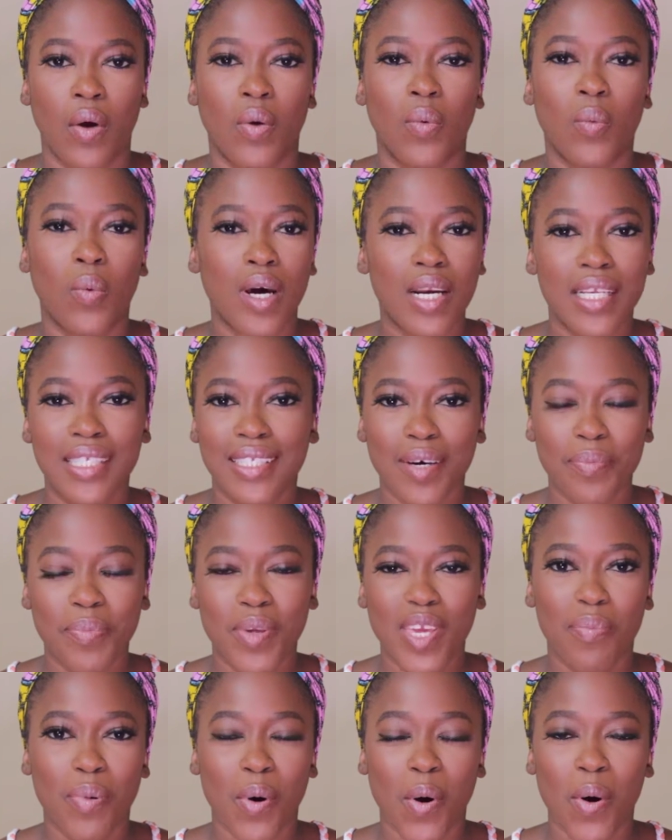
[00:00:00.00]
What is up,
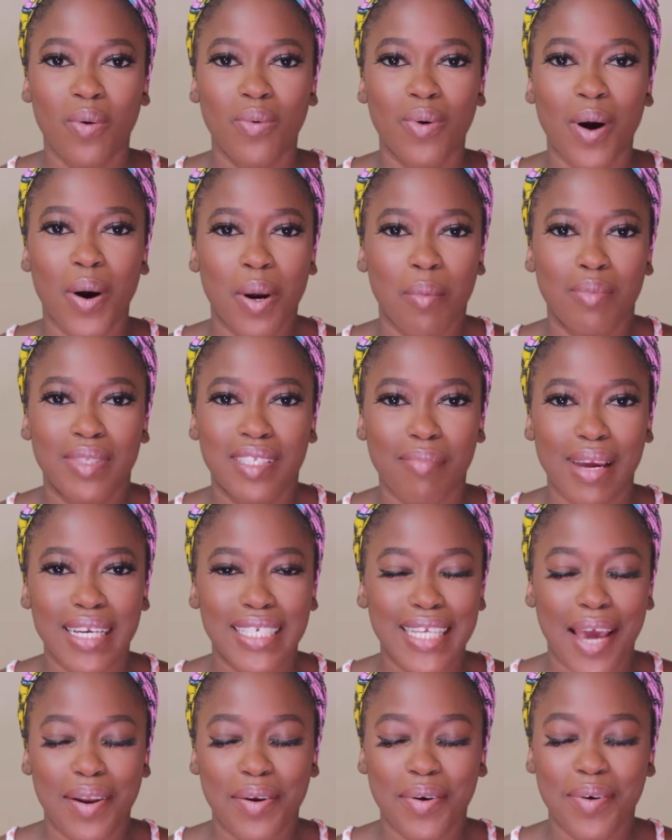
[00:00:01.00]
people? Welcome to my
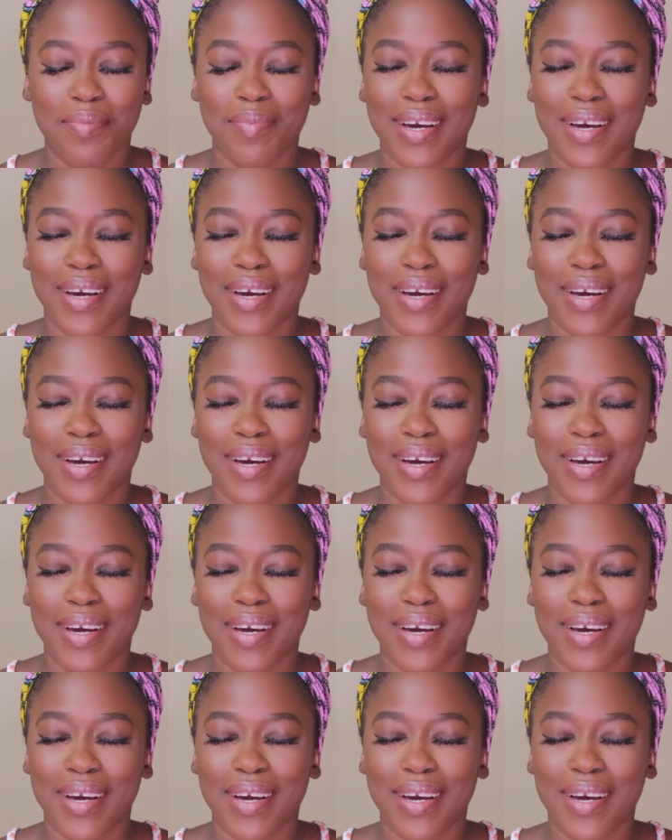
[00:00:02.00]
channel.